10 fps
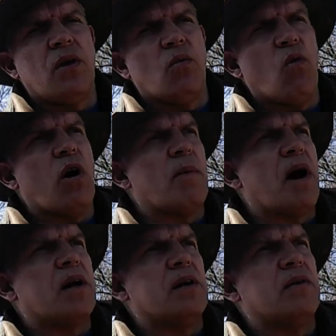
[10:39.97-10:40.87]
what am
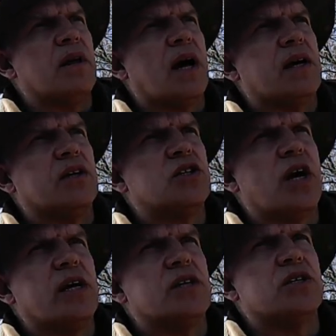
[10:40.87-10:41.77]
I doing that I can
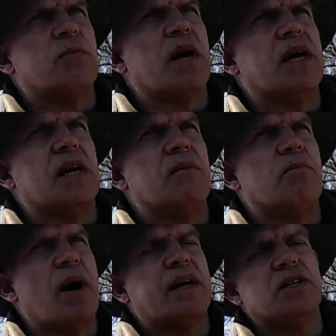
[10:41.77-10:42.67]
change to make it
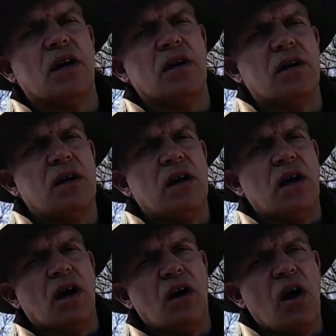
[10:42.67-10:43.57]
better?
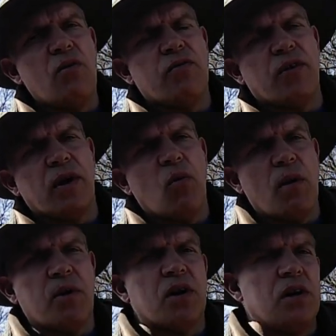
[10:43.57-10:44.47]
And hopefully what
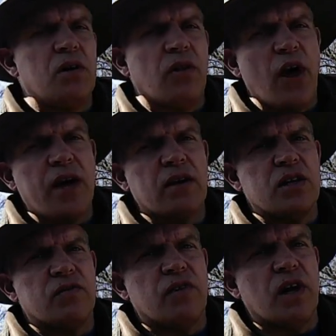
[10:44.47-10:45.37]
I'm going to do at the end of
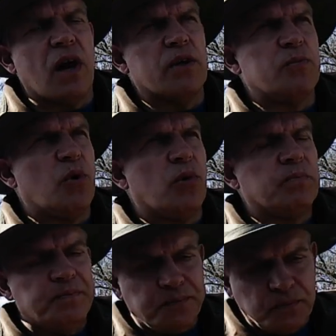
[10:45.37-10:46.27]
this video is put
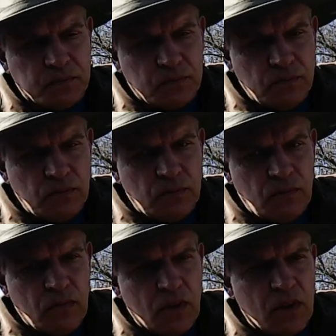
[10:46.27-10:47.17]

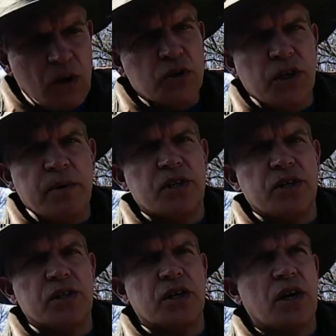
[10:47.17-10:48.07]
those
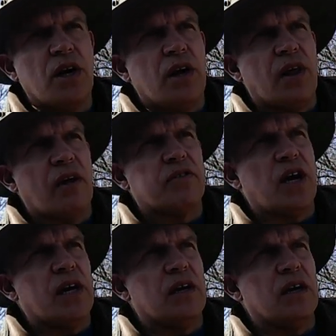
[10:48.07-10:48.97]
images that I've
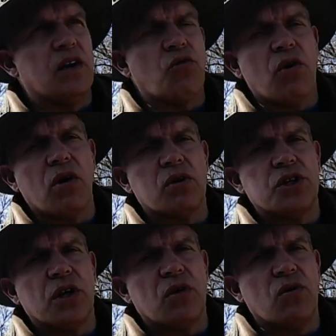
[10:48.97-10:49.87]
taken in
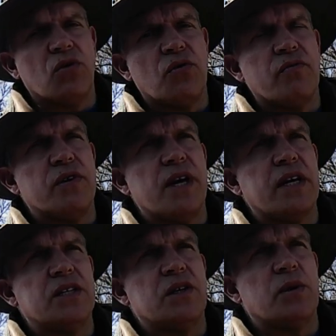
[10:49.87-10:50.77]
chronological order of the
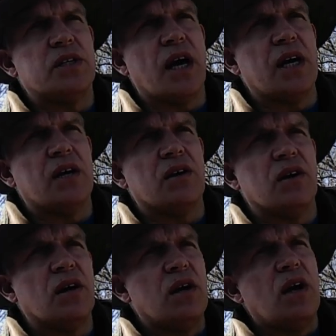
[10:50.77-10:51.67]
dates they were
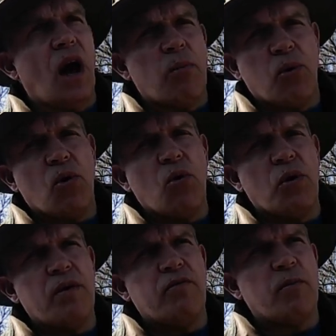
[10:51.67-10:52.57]
taken. I'll put all
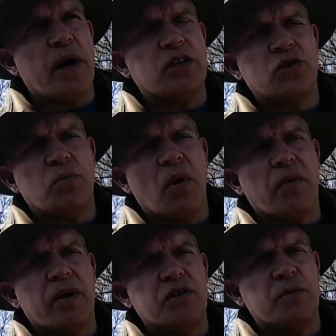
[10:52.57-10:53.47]
the information up
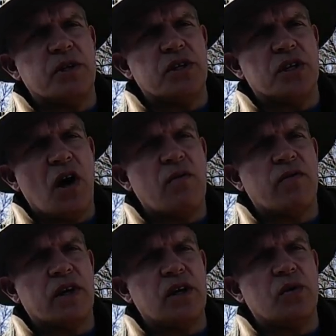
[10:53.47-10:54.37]
on those images, and
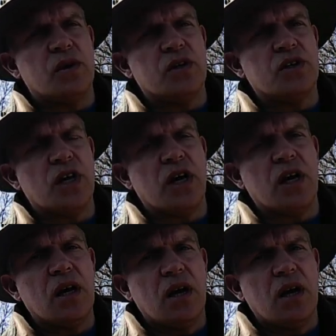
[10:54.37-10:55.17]
hopefully you can see